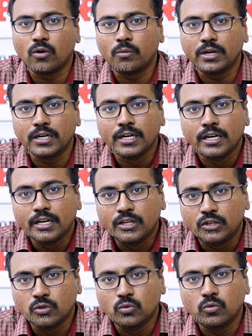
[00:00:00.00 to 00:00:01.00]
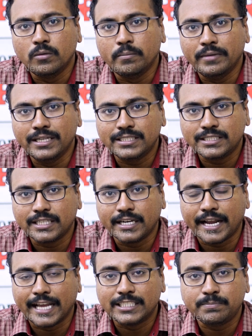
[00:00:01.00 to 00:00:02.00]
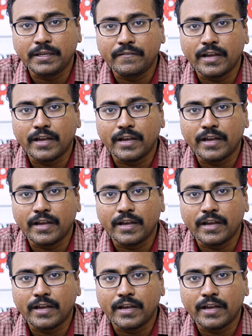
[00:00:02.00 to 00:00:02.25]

over to Minister S.P.